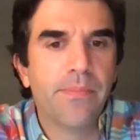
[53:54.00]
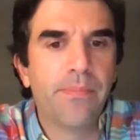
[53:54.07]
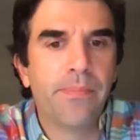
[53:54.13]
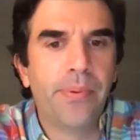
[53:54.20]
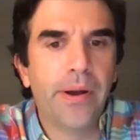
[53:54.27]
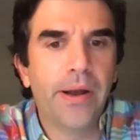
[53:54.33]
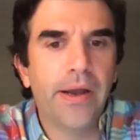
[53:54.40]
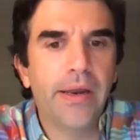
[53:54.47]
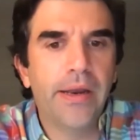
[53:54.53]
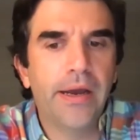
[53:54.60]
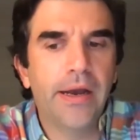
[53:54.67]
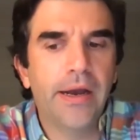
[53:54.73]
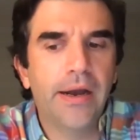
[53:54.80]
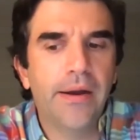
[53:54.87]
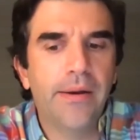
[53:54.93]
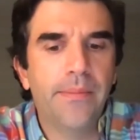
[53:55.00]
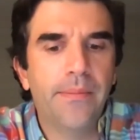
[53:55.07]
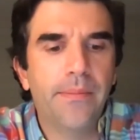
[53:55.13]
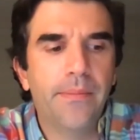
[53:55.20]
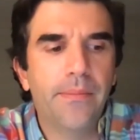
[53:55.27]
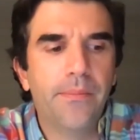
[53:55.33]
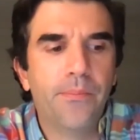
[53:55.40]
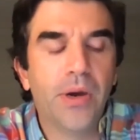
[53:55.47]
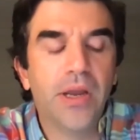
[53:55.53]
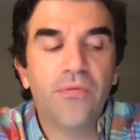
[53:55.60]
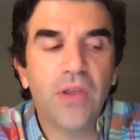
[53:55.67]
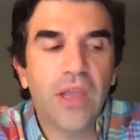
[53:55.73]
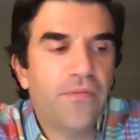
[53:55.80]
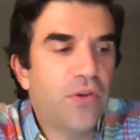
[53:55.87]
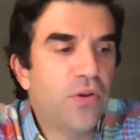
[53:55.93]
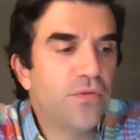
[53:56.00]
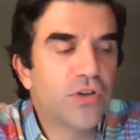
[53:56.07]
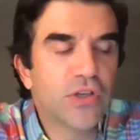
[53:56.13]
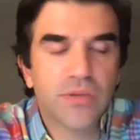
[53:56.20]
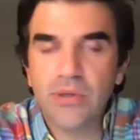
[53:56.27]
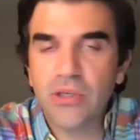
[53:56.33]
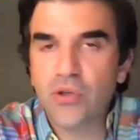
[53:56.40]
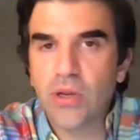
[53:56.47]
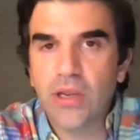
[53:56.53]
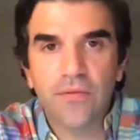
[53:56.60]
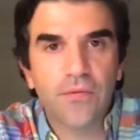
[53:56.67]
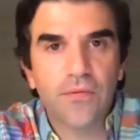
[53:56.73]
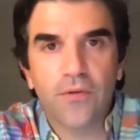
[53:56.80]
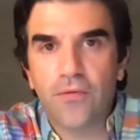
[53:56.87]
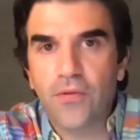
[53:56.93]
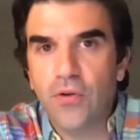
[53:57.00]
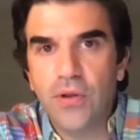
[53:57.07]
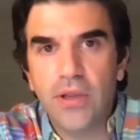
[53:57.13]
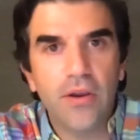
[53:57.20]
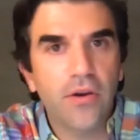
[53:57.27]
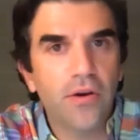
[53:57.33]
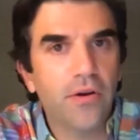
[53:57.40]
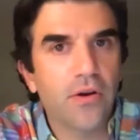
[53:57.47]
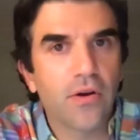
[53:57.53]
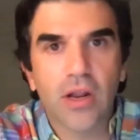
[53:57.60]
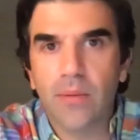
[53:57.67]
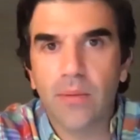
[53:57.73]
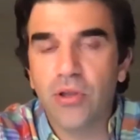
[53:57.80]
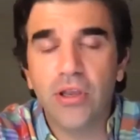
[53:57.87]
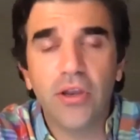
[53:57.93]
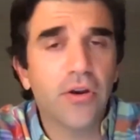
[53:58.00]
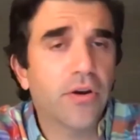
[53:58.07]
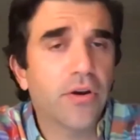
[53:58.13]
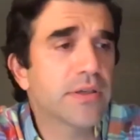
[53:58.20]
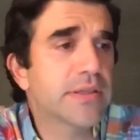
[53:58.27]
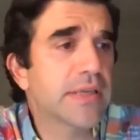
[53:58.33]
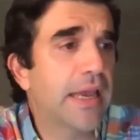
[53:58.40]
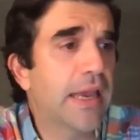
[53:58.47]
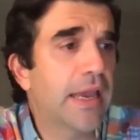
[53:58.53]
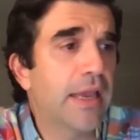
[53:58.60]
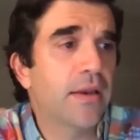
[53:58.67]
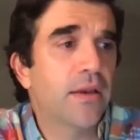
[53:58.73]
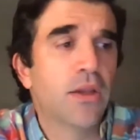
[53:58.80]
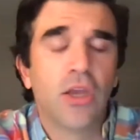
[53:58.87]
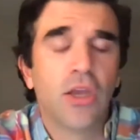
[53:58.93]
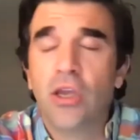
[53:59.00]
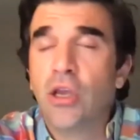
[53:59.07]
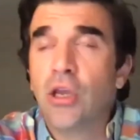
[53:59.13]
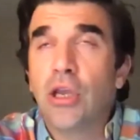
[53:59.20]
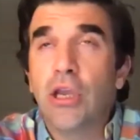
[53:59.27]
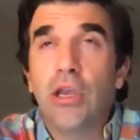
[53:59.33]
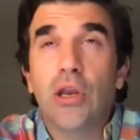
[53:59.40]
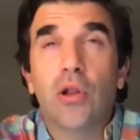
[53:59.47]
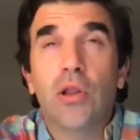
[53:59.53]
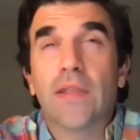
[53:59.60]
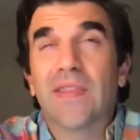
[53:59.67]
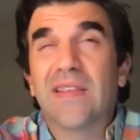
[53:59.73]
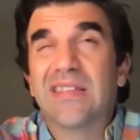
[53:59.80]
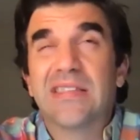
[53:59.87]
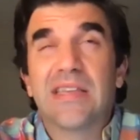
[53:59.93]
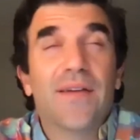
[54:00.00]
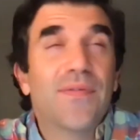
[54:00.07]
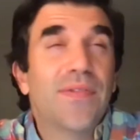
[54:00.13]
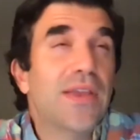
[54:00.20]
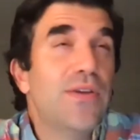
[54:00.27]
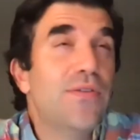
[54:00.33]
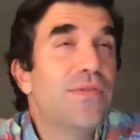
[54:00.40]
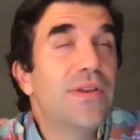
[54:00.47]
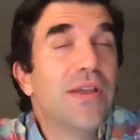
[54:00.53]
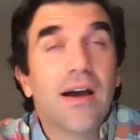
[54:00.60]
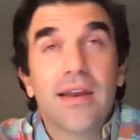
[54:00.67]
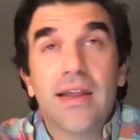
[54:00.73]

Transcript: But um, but if if you've just been doing it for a few year or a couple years, and you know like the stuff that you've done